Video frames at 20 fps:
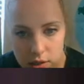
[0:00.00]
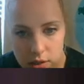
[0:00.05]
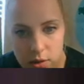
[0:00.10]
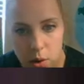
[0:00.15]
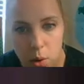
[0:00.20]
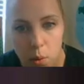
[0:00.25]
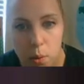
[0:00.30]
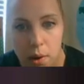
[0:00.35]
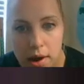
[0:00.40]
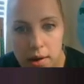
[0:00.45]

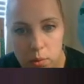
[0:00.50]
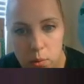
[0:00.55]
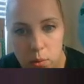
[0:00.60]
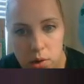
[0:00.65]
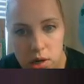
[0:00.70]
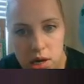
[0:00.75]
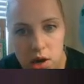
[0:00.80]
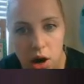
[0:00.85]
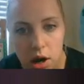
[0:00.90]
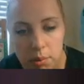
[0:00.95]
So when
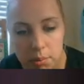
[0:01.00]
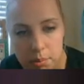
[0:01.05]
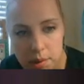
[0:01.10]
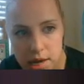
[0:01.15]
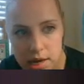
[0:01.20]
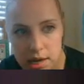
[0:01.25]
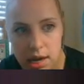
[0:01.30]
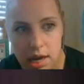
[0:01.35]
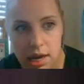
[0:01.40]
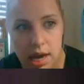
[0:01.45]
we are
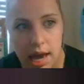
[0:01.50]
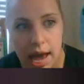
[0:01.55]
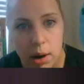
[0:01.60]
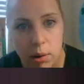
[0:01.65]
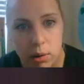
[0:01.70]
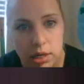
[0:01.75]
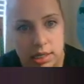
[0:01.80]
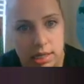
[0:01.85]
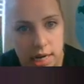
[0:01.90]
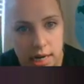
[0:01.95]
making
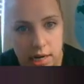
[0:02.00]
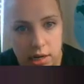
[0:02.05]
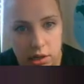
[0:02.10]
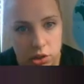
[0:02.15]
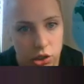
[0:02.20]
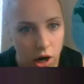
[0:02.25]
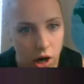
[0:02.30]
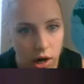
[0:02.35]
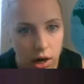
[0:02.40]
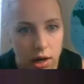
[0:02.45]
our data
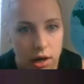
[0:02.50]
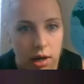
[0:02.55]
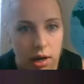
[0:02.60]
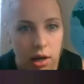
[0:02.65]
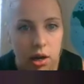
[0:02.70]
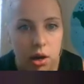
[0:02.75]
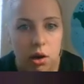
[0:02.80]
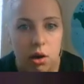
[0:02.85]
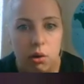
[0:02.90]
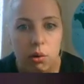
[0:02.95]
chart,
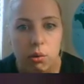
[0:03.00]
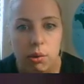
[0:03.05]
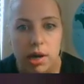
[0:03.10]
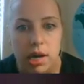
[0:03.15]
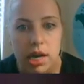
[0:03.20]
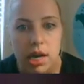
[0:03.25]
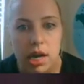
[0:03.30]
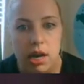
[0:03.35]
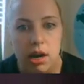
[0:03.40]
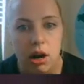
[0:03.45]

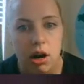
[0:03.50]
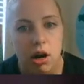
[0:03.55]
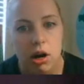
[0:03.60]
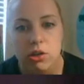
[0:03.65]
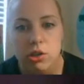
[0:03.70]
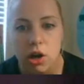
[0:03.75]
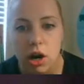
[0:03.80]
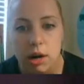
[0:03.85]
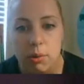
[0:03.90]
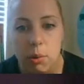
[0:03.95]

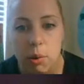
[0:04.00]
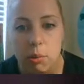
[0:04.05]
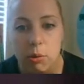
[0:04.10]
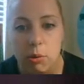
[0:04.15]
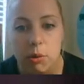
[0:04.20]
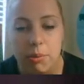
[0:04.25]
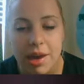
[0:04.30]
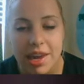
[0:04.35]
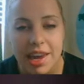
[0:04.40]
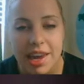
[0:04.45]
when we're
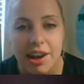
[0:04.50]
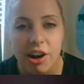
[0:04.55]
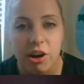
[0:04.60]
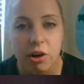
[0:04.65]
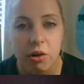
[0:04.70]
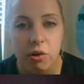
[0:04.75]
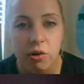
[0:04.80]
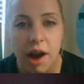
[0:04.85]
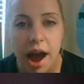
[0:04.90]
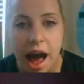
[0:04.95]
making our
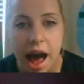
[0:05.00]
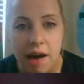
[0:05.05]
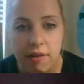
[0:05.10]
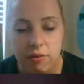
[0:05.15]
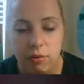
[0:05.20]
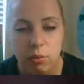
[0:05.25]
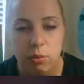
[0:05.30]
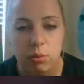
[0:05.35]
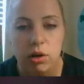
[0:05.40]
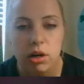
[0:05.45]

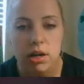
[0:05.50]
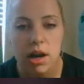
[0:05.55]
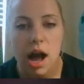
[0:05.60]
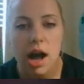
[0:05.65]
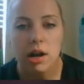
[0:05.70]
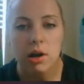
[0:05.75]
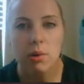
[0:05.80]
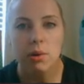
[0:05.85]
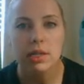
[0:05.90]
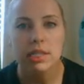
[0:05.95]
graph, we're
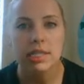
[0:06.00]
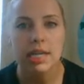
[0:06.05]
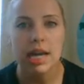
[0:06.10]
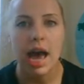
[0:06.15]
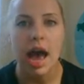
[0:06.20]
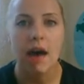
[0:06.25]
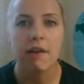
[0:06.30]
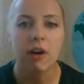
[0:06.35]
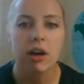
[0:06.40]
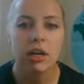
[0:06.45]
not going to
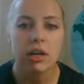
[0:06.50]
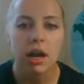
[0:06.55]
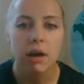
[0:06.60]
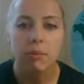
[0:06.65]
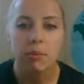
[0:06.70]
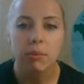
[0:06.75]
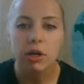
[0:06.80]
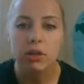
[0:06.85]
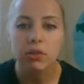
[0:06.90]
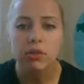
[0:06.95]
have our
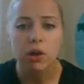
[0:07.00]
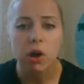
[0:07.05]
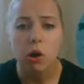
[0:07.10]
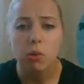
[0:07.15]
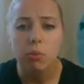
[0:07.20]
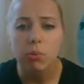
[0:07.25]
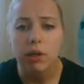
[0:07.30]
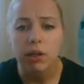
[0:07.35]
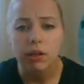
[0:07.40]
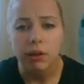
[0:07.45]
numbers go
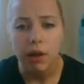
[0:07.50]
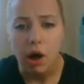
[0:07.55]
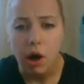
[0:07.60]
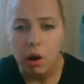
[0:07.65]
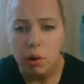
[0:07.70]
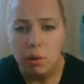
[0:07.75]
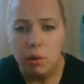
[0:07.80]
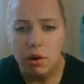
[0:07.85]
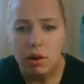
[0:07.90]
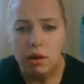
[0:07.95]

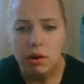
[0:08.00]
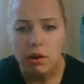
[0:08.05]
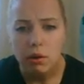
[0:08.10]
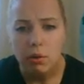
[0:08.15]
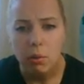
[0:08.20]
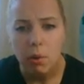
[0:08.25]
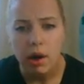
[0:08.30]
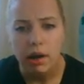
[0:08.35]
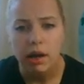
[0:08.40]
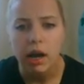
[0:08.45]
below
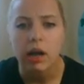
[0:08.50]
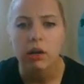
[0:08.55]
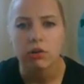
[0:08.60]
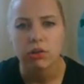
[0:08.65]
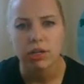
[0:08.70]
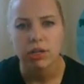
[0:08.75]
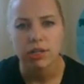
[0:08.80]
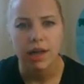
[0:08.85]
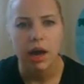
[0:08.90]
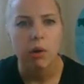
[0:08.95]

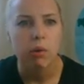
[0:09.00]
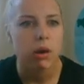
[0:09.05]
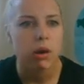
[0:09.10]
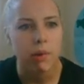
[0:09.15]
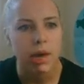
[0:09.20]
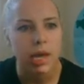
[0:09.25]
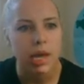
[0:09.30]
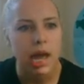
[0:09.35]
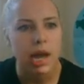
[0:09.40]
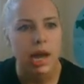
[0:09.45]
100. That wouldn't
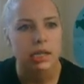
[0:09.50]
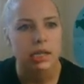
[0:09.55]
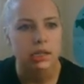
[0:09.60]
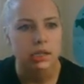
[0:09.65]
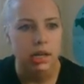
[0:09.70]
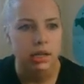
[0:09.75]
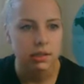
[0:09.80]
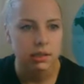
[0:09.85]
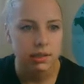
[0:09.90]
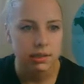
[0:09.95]
make any
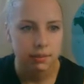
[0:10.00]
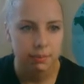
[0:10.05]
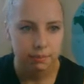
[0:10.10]
sense.